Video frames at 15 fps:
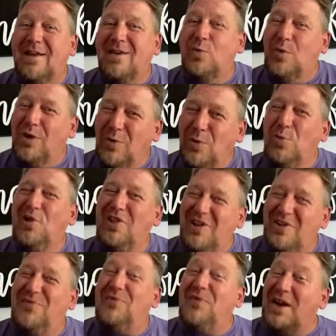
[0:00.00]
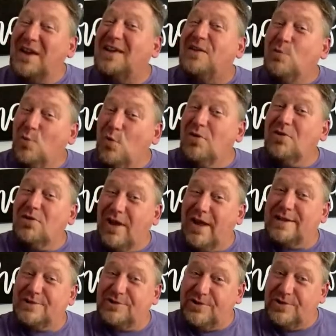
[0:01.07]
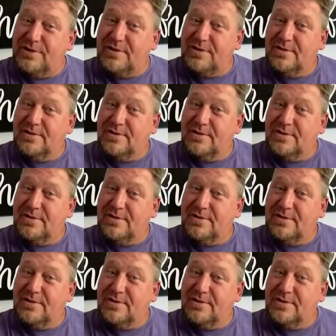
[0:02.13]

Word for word: we really fucking were last year.